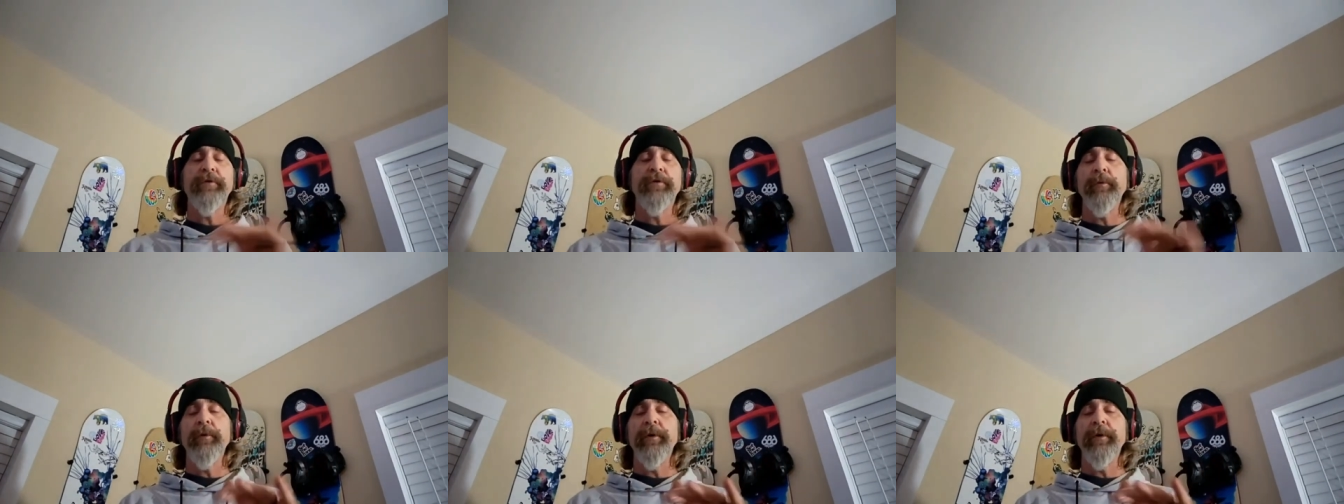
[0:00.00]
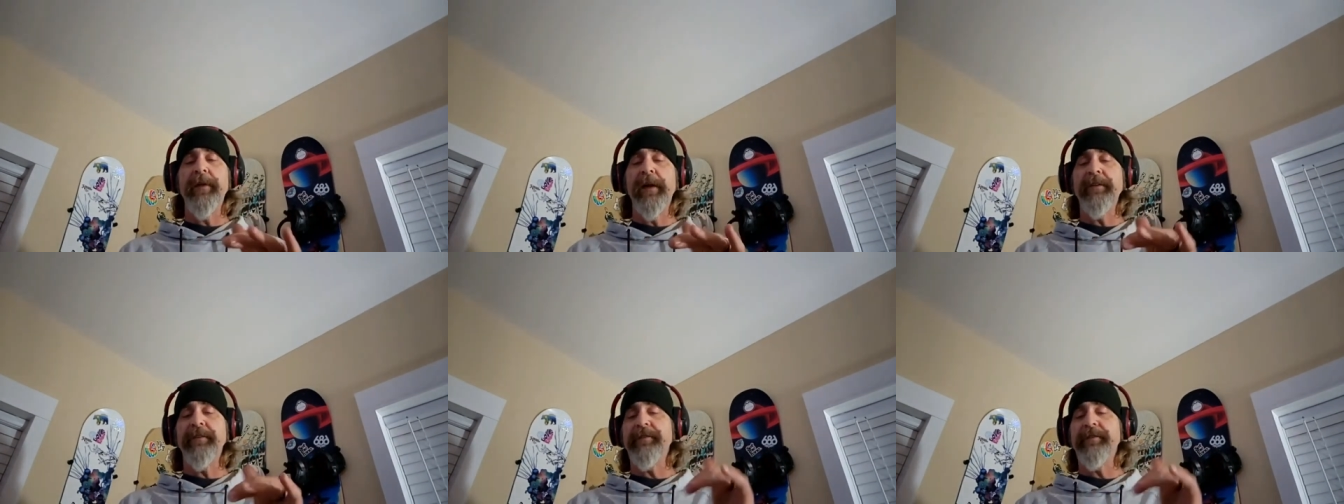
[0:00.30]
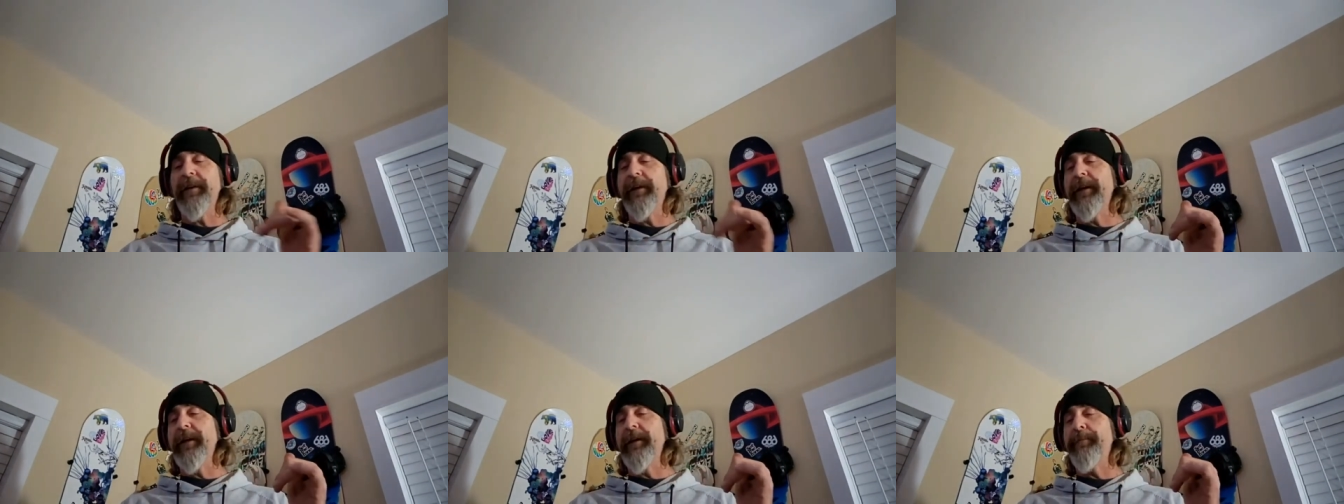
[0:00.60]
posted with
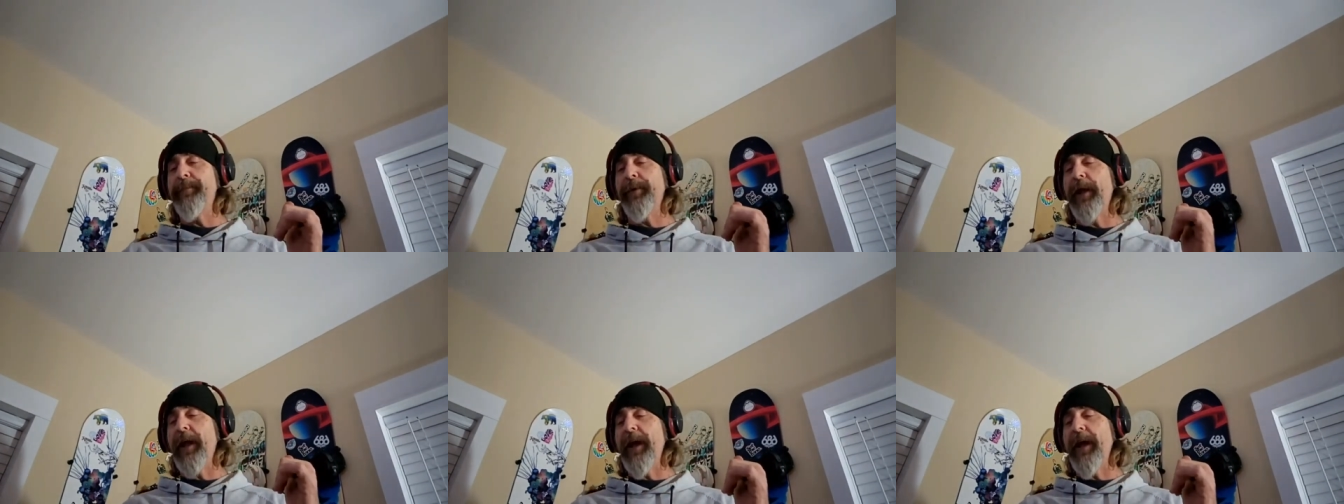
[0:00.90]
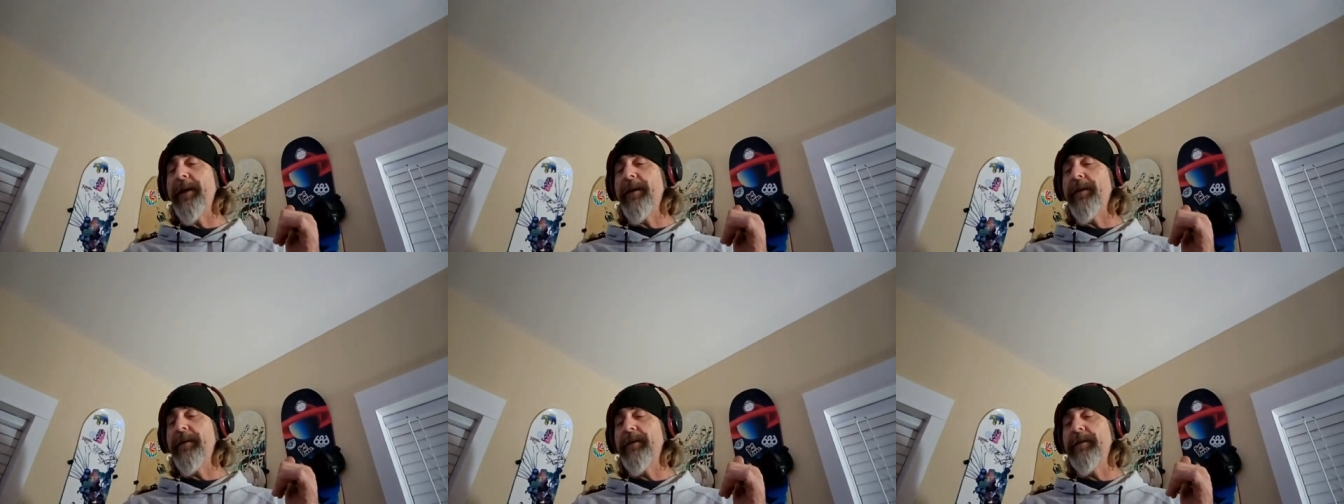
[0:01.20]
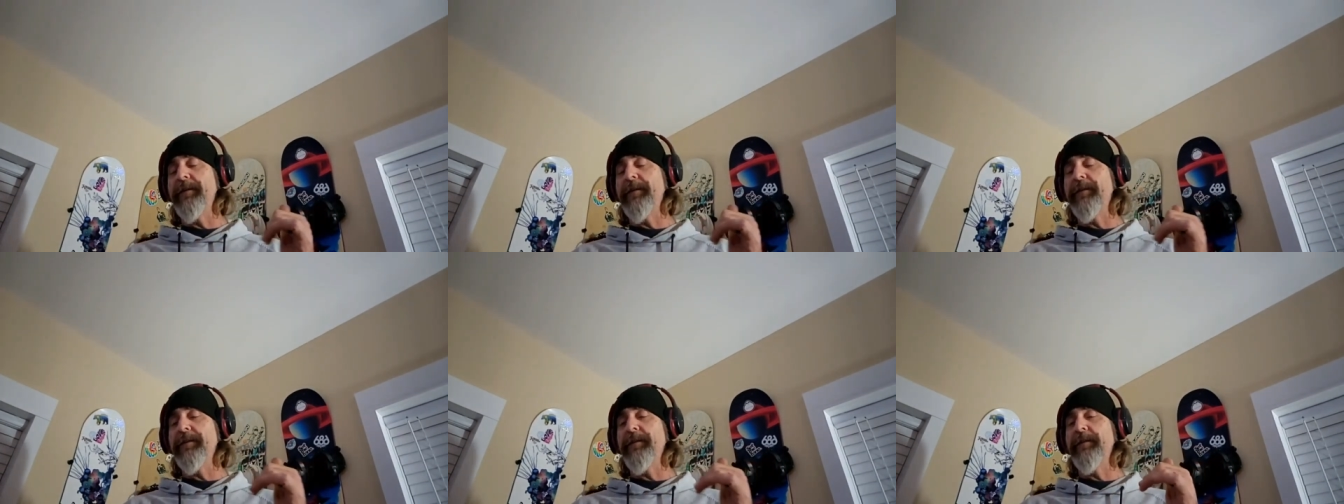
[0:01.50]
that silly
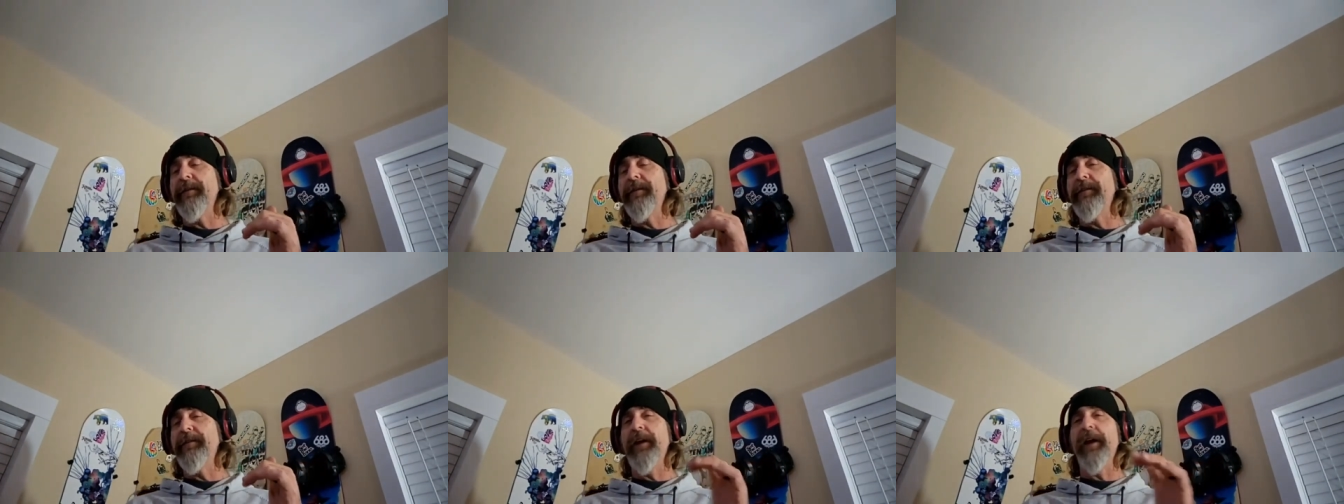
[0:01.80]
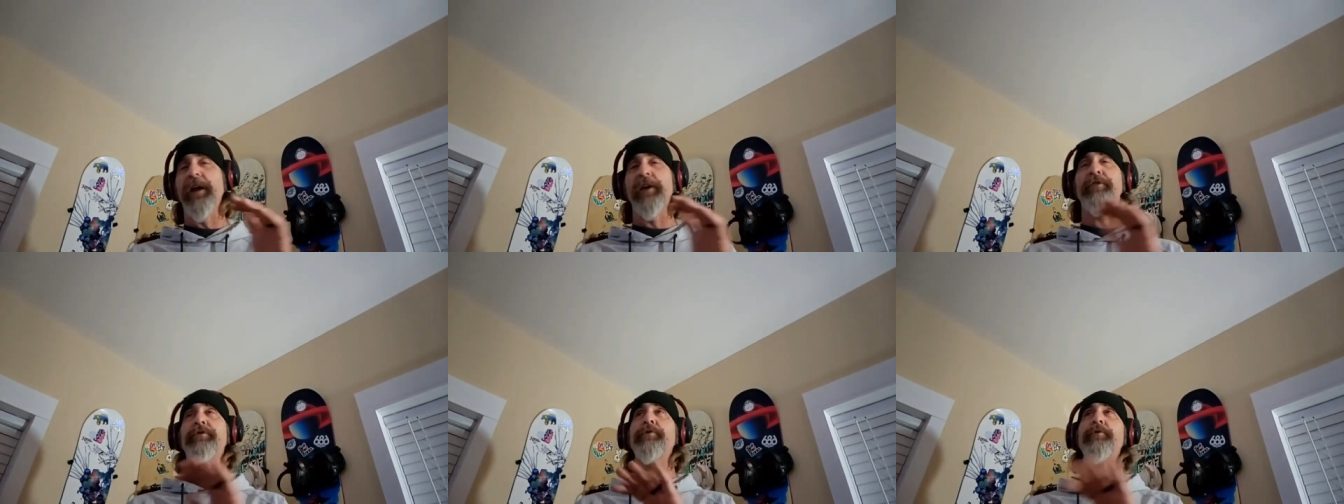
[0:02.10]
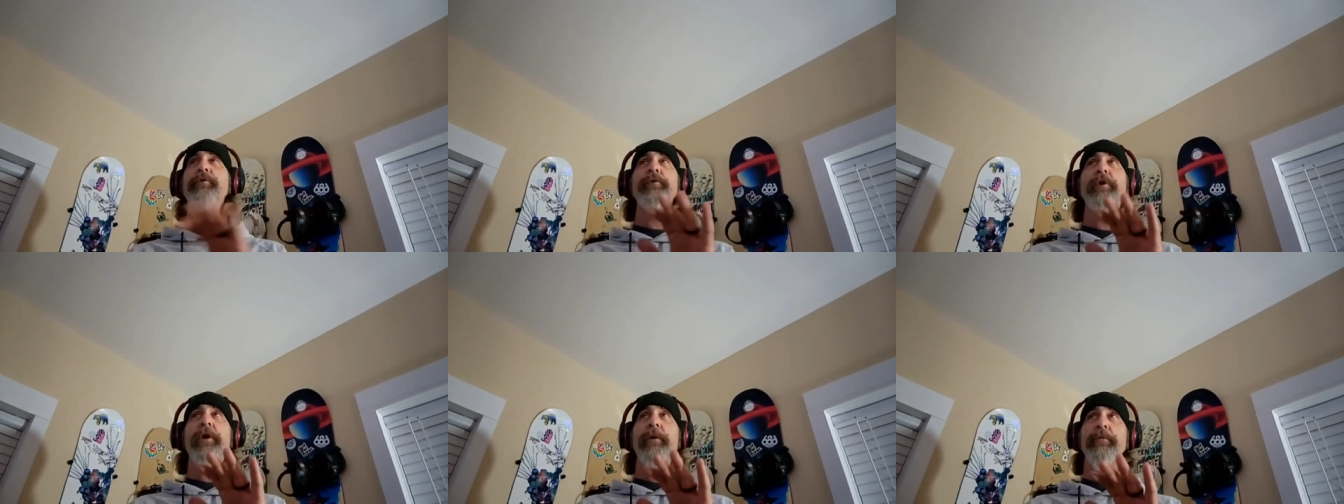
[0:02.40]
plant that I
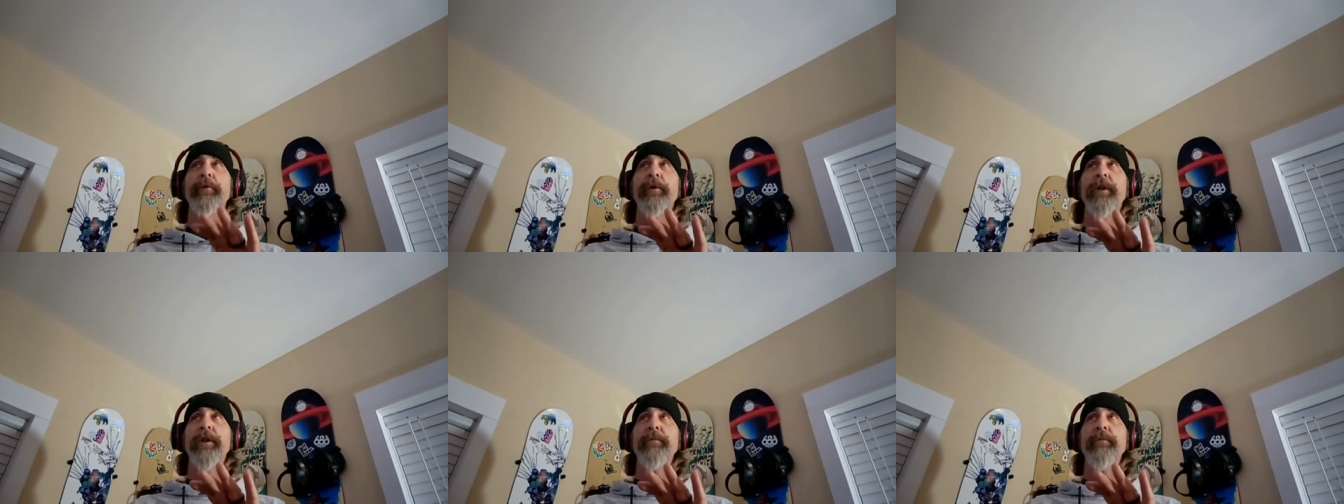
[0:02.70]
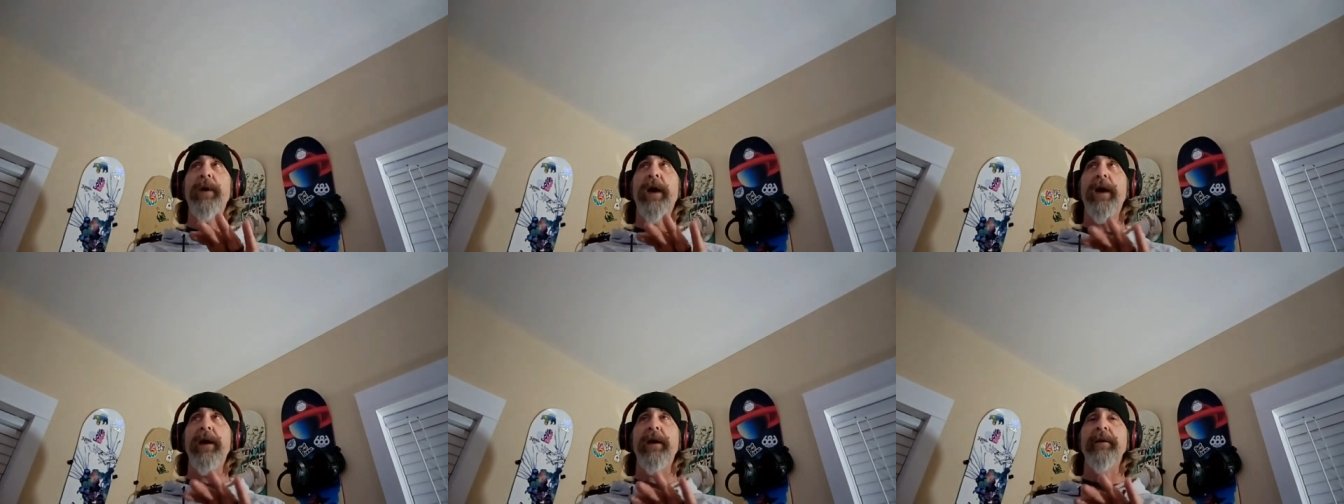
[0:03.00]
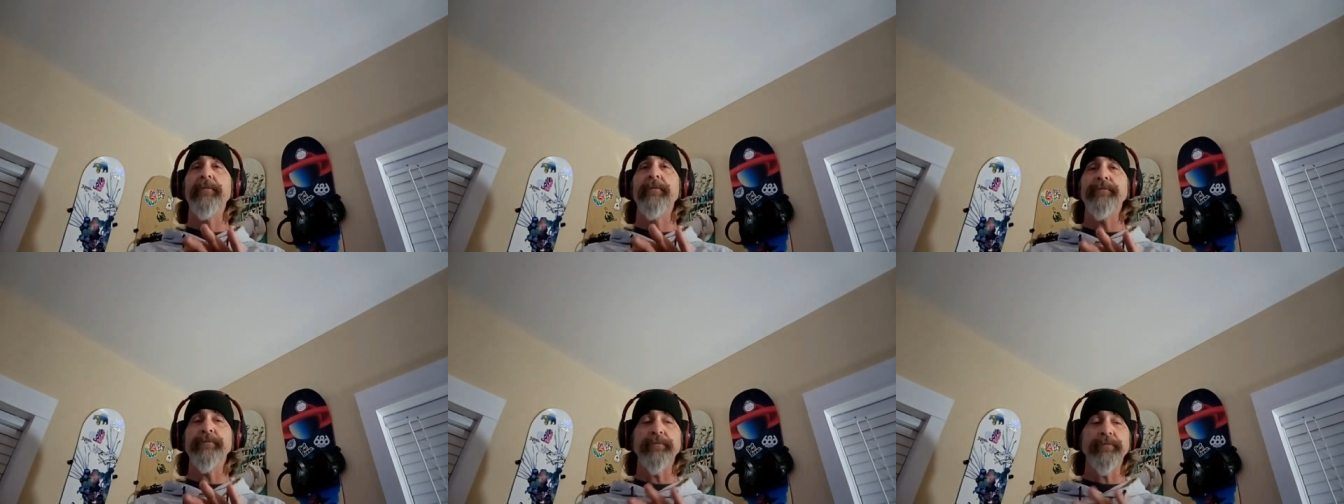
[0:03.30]
screwed up really
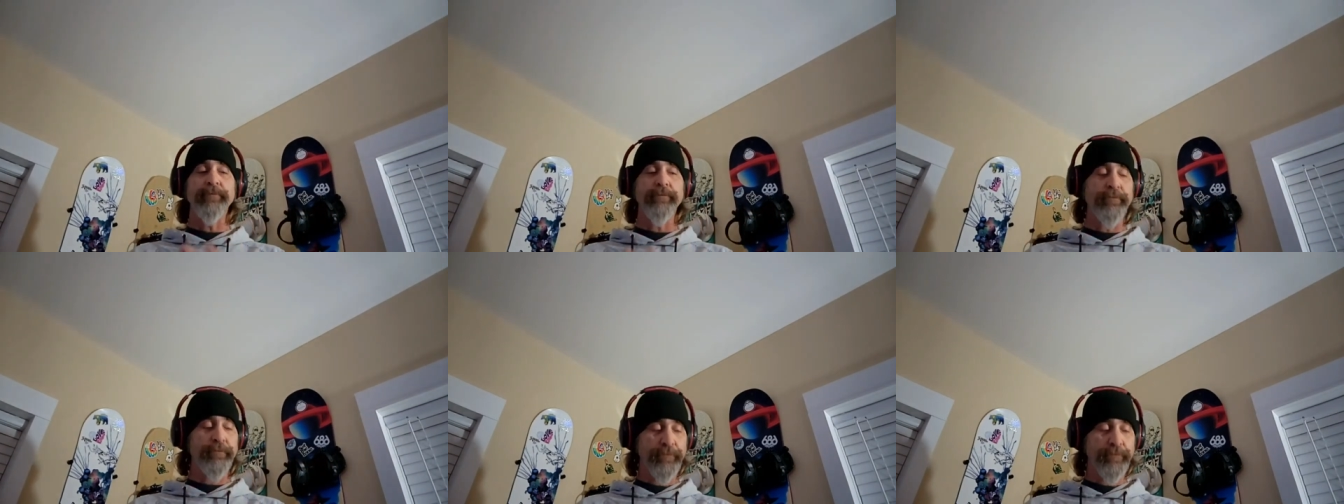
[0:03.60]
bad.